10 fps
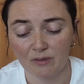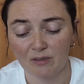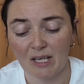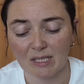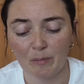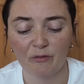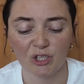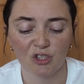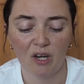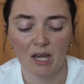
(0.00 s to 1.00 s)

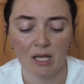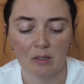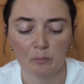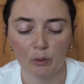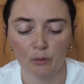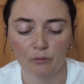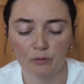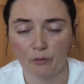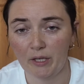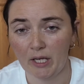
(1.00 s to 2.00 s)
frustrating, but
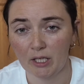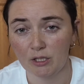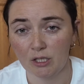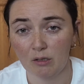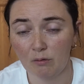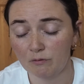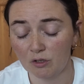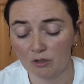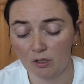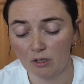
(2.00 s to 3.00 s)
nothing I can do. I'm
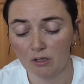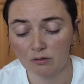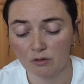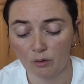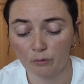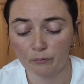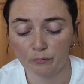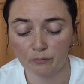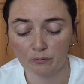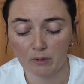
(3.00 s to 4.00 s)
just gonna sort of
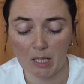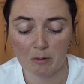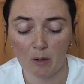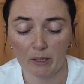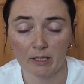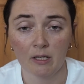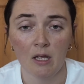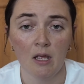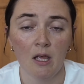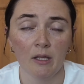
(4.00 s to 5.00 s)
keep going.
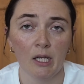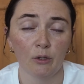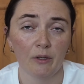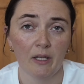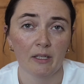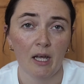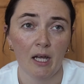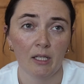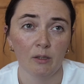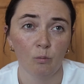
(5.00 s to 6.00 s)
The only thing that
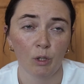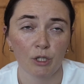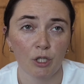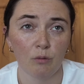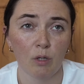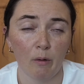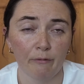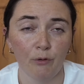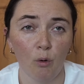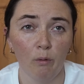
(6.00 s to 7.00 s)
I want to do
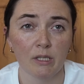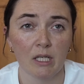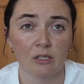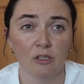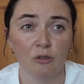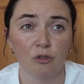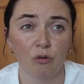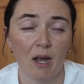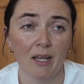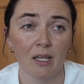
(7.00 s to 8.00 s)
going forward is to
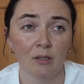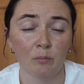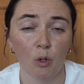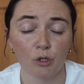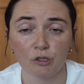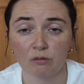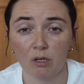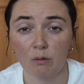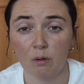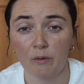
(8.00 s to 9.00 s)
try and push
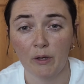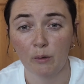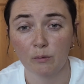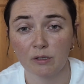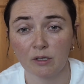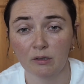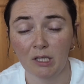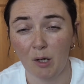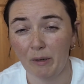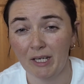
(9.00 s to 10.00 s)
through those
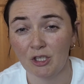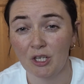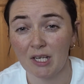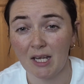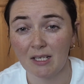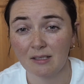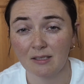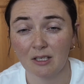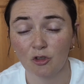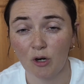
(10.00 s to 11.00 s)
low energy days
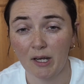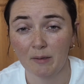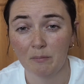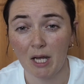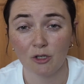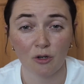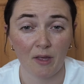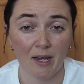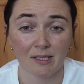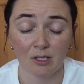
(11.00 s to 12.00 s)
to try and make sure
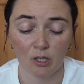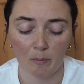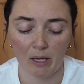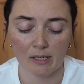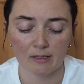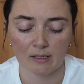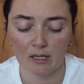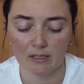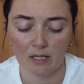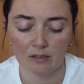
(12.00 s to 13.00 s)
that I still get my
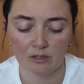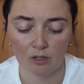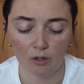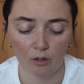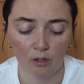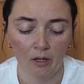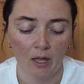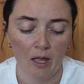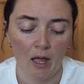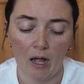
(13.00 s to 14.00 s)
exercise in. So
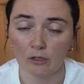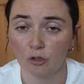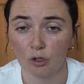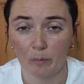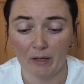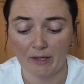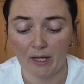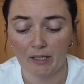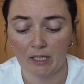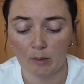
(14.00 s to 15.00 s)
I'll talk about
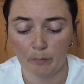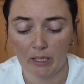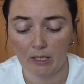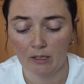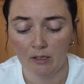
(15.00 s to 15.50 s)
that in a bit.